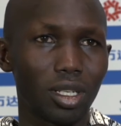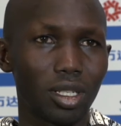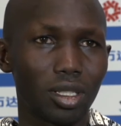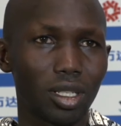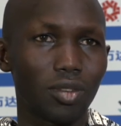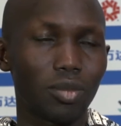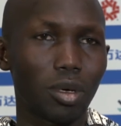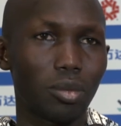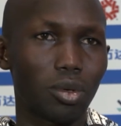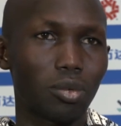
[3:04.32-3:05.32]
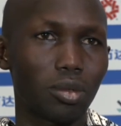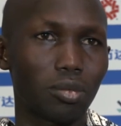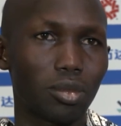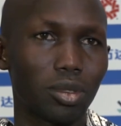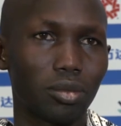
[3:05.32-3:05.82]
it gives him a problem.
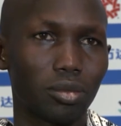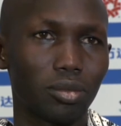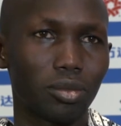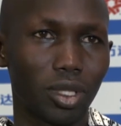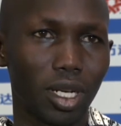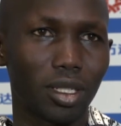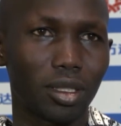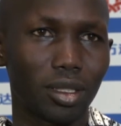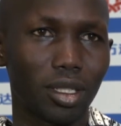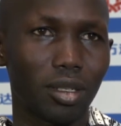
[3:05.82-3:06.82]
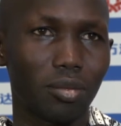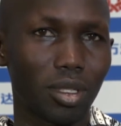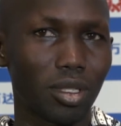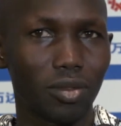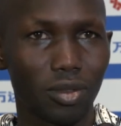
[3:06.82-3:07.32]
Yeah,
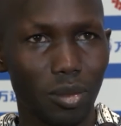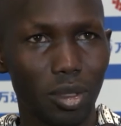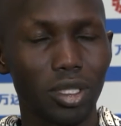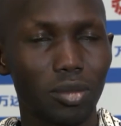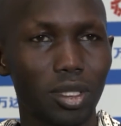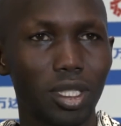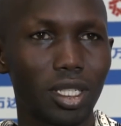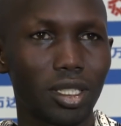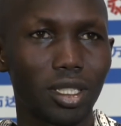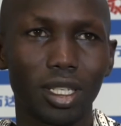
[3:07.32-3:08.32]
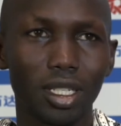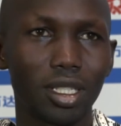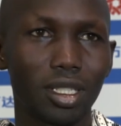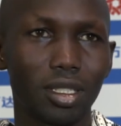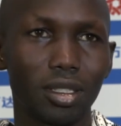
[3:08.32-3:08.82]
but if the pace is maintained, he can
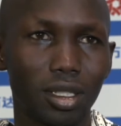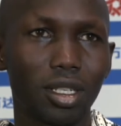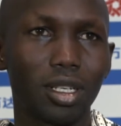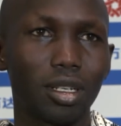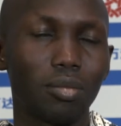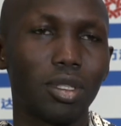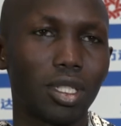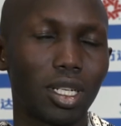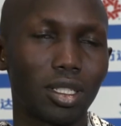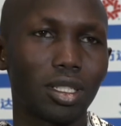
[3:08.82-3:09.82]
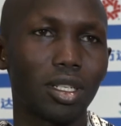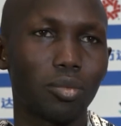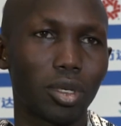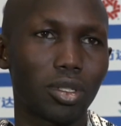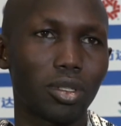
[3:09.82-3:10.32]
really maintain a certain
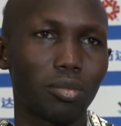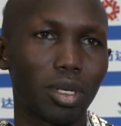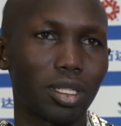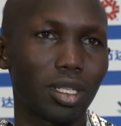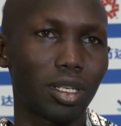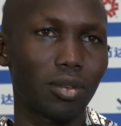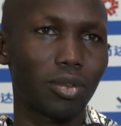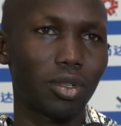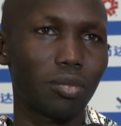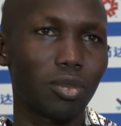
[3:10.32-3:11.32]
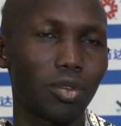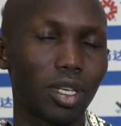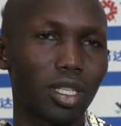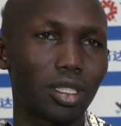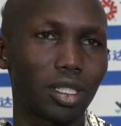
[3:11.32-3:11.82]
pace. But for him, you
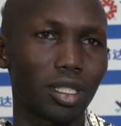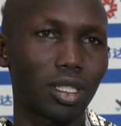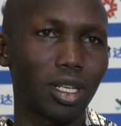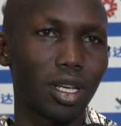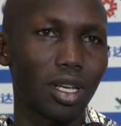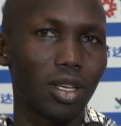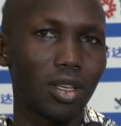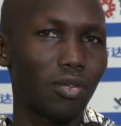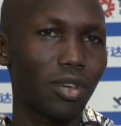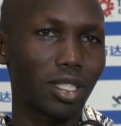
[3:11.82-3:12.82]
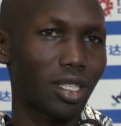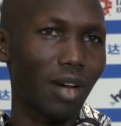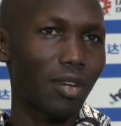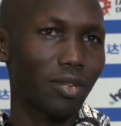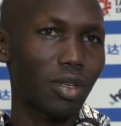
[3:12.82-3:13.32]
find that if he has
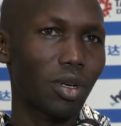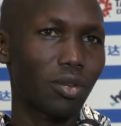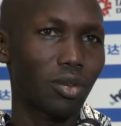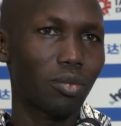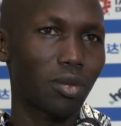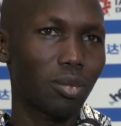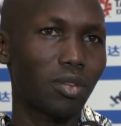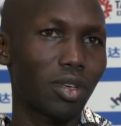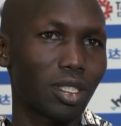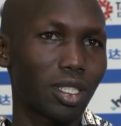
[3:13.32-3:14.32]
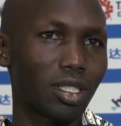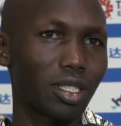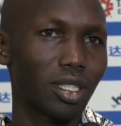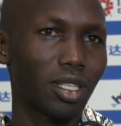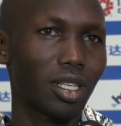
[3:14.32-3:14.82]
recovered very well from the previous race,
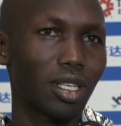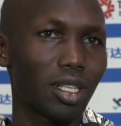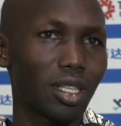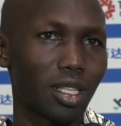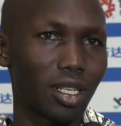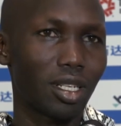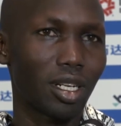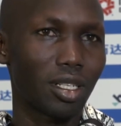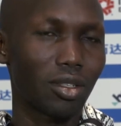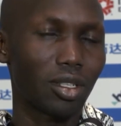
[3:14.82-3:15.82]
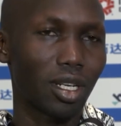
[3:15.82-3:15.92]
then he can